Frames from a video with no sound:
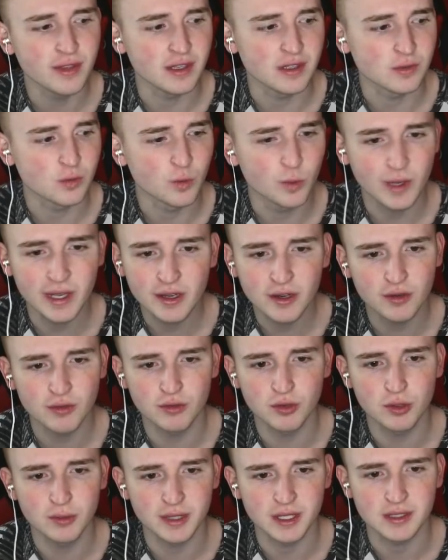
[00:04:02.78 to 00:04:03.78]
these weird
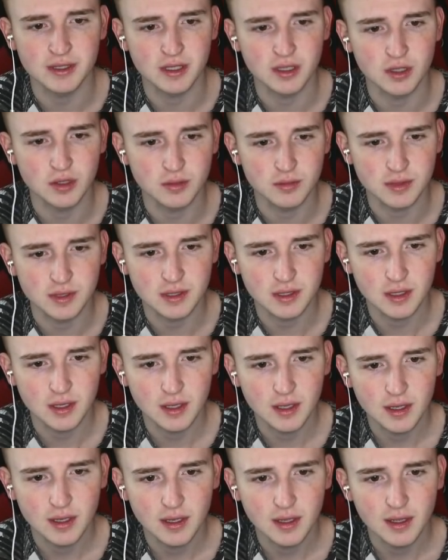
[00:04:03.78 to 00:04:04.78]
Rubik's Cubes?
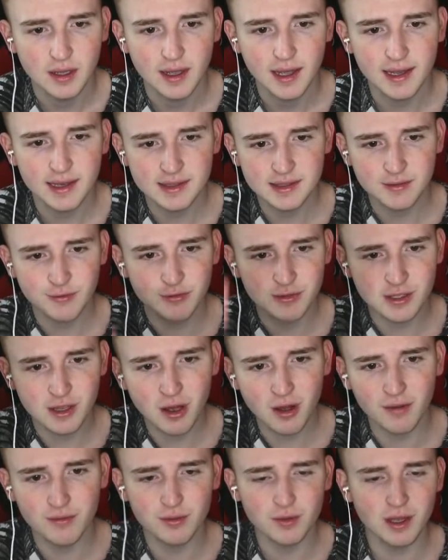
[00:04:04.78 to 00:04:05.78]
And it's
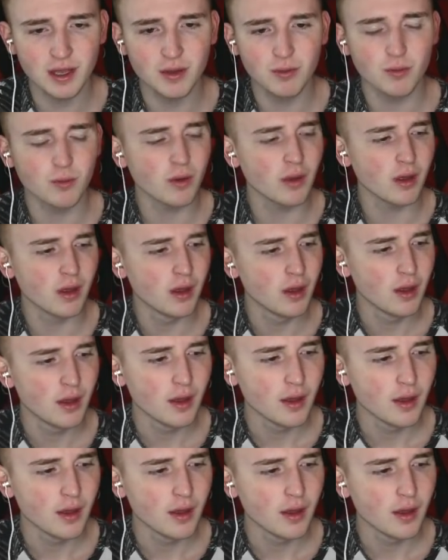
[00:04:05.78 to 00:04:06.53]
solved. Like, what?